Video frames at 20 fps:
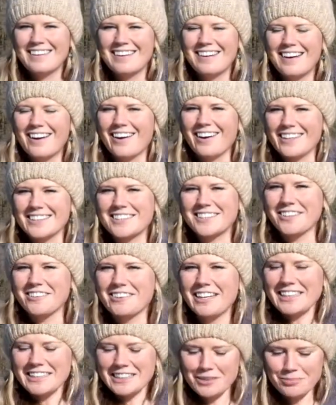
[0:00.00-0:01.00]
All right, so
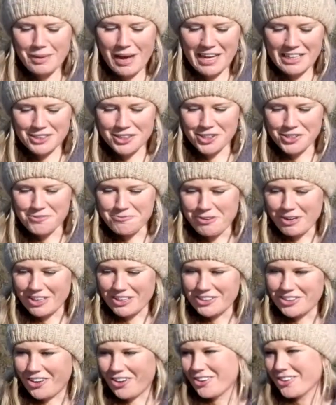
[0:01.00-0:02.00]
let's imagine we're
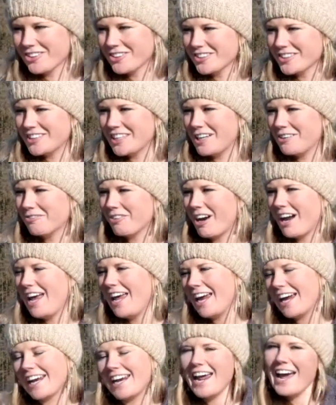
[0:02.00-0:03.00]
turtles and we're
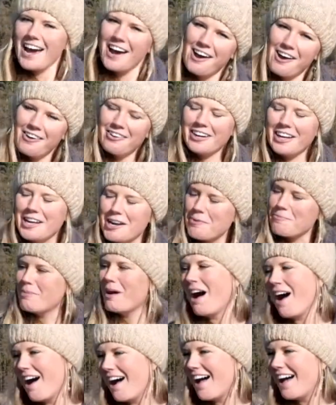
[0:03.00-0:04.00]
hanging out in a
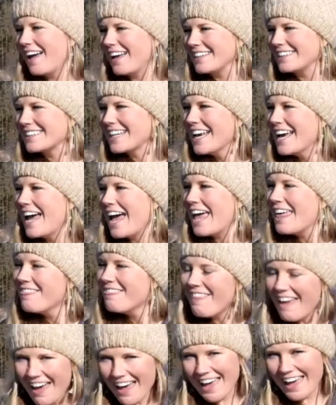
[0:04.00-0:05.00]
pond,
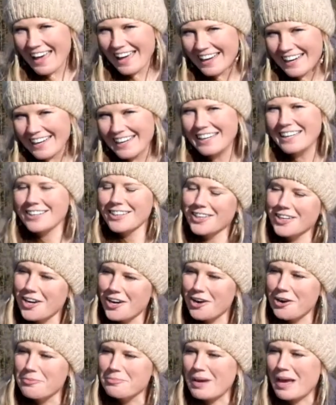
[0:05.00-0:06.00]
and then,
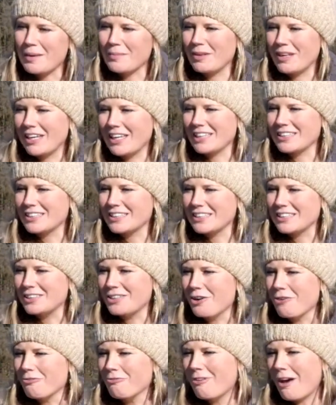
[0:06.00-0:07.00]
maybe it's
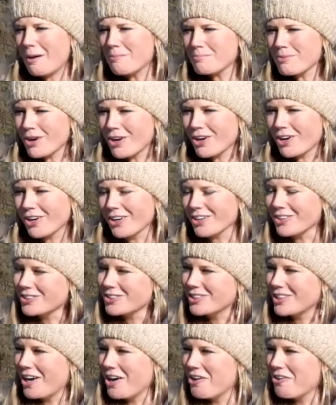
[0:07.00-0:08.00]
November or
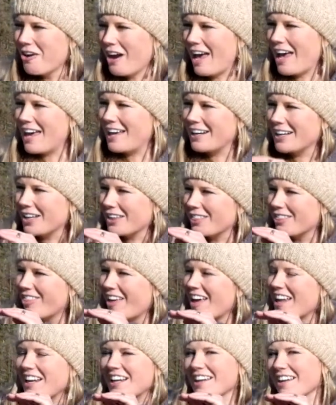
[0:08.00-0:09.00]
so, and a
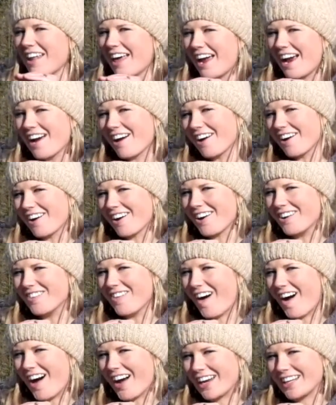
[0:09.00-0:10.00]
thin layer of
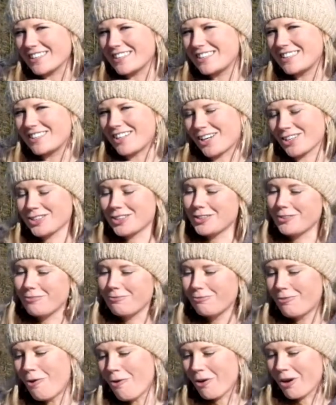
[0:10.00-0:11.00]
ice starts to
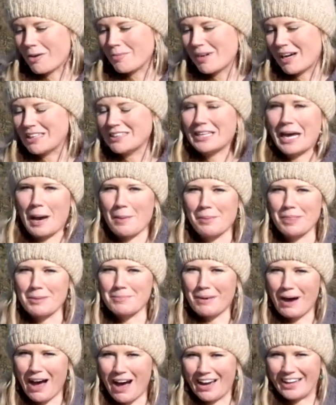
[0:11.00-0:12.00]
form on top of the
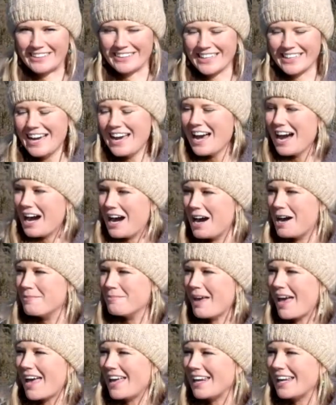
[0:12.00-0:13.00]
pond.
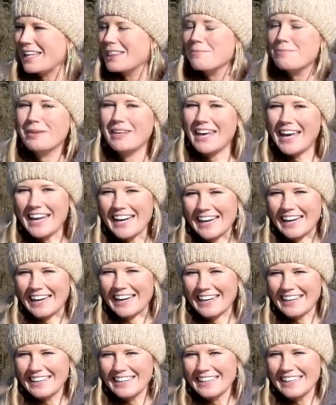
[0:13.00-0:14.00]
And in the
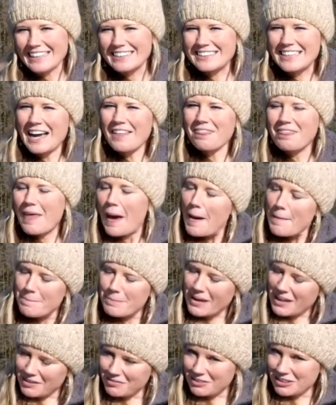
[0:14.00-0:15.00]
beginning, it's not that
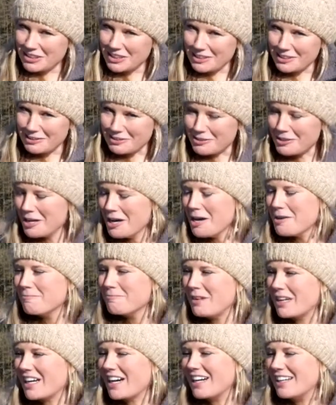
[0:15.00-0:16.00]
big of a deal
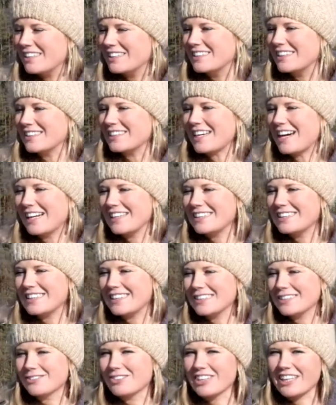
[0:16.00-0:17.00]
because this ice
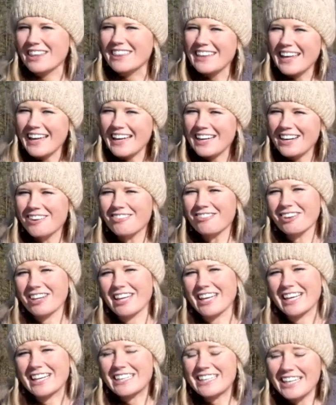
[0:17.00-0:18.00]
is really thin,
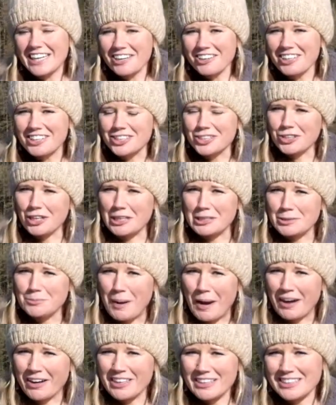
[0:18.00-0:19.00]
really clear and
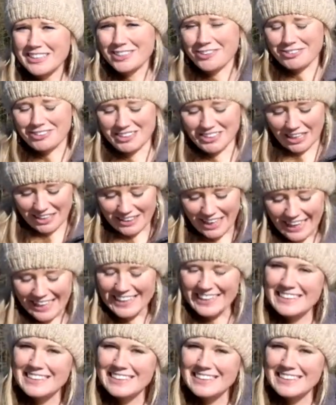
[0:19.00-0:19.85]
transparent, so sunlight can